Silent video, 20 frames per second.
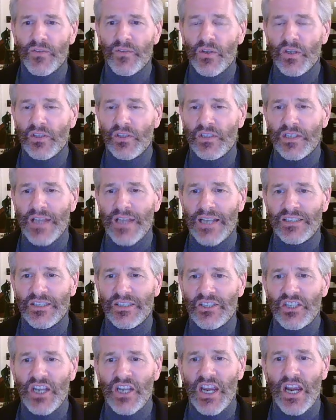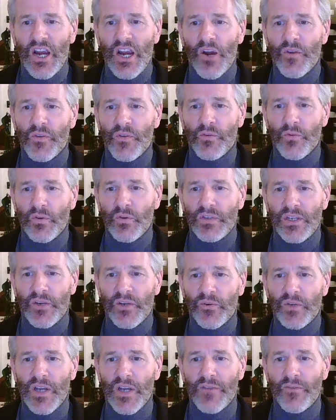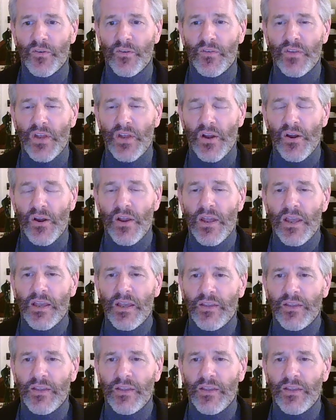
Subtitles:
and you can see that's a tear in the rotator cuff over there.